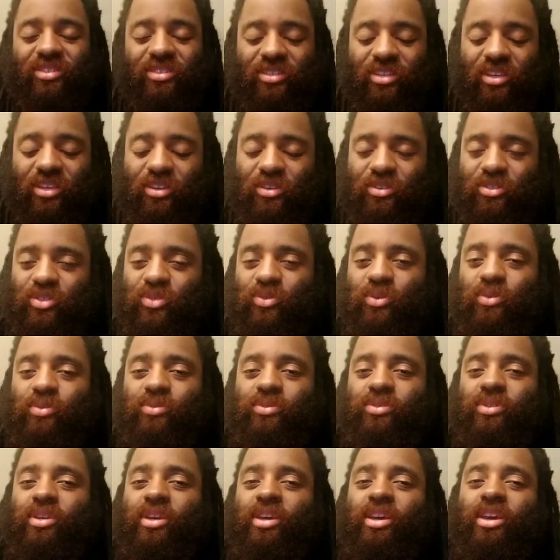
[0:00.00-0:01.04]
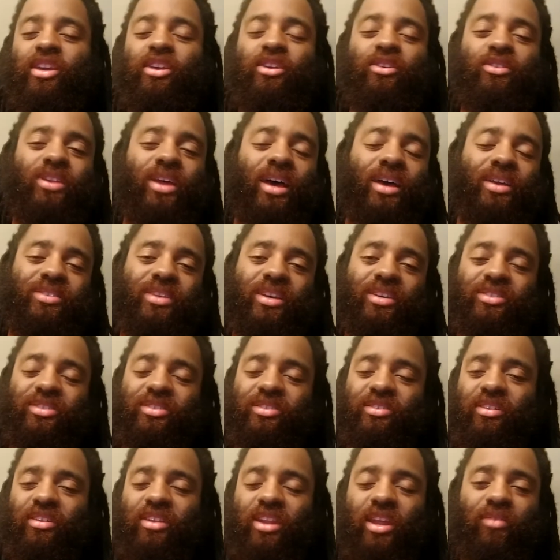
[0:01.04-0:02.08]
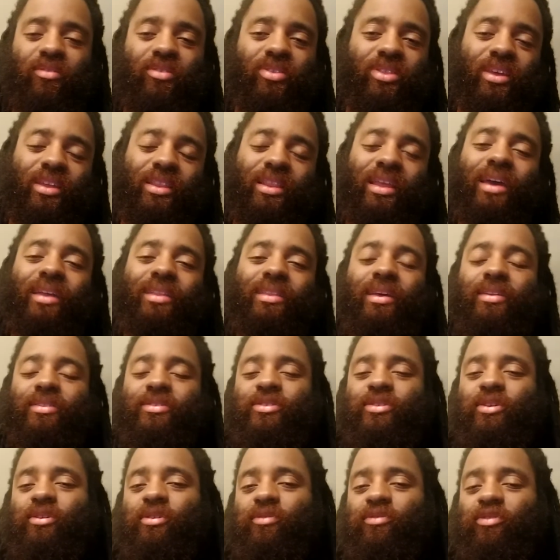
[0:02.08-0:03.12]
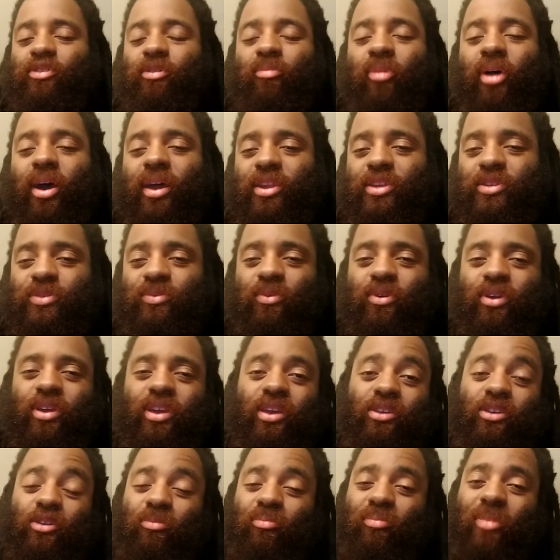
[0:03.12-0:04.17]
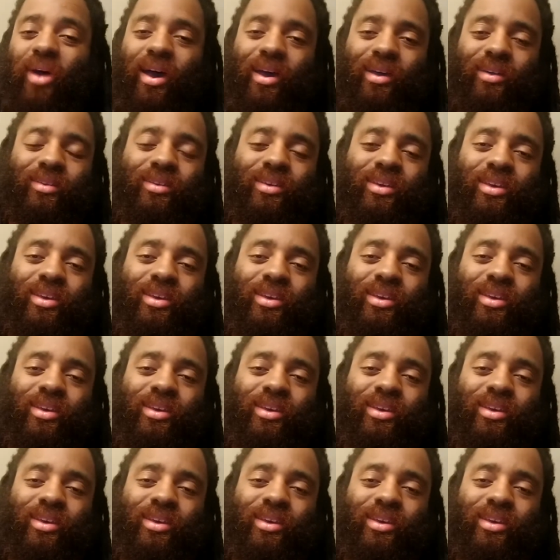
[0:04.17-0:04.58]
It controls your digestion and everything like that. So if your body's working, your mind